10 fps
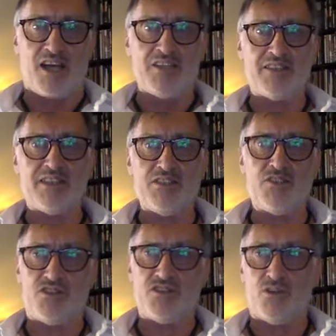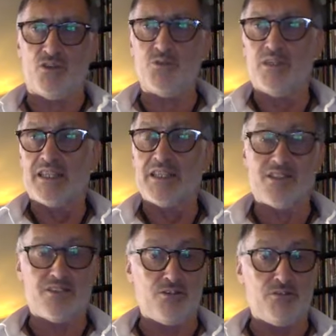I think he's, you know, he's
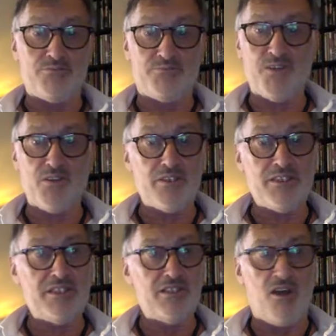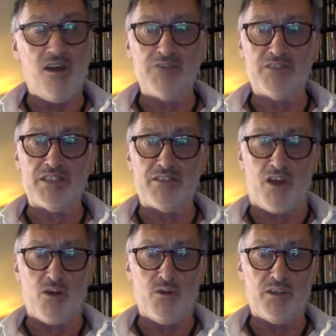still very lively
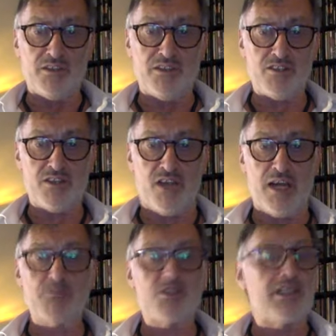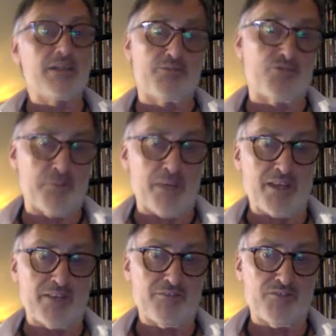though, and he's. I haven't seen him for a
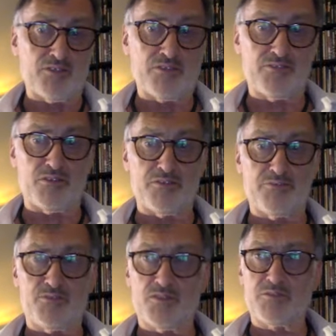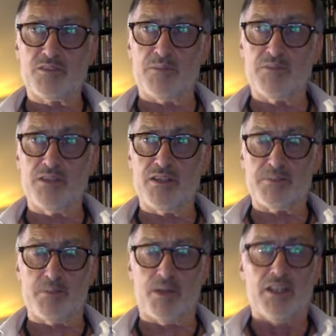bit, for for for hmm. a couple of
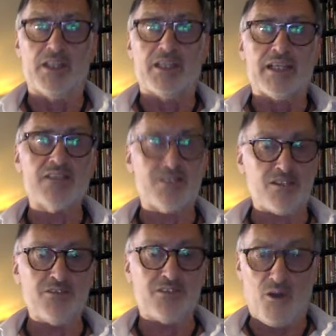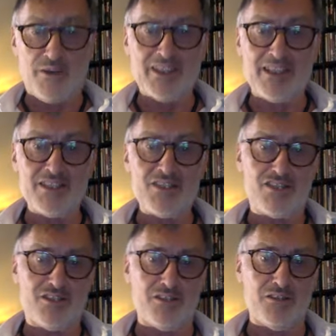years, but he's still going and
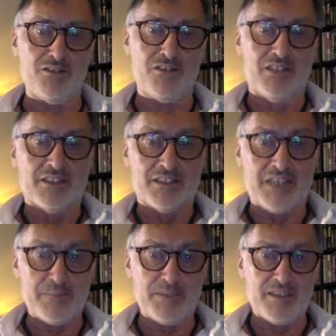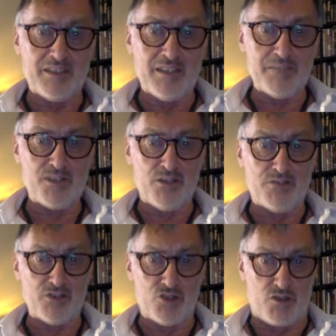he's still keeping
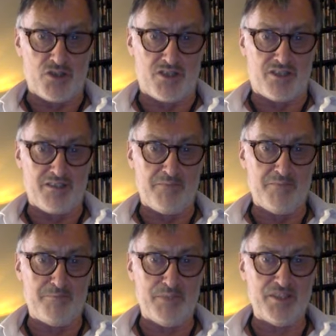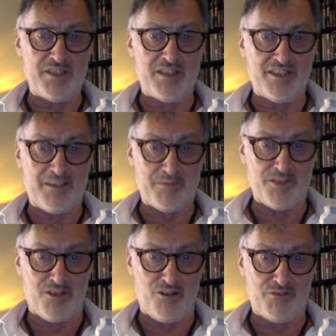himself interested and busying
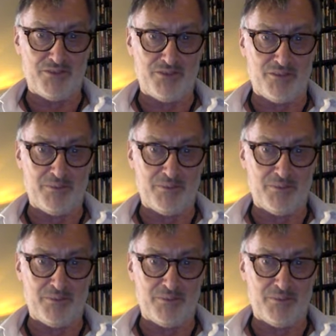himself, you know.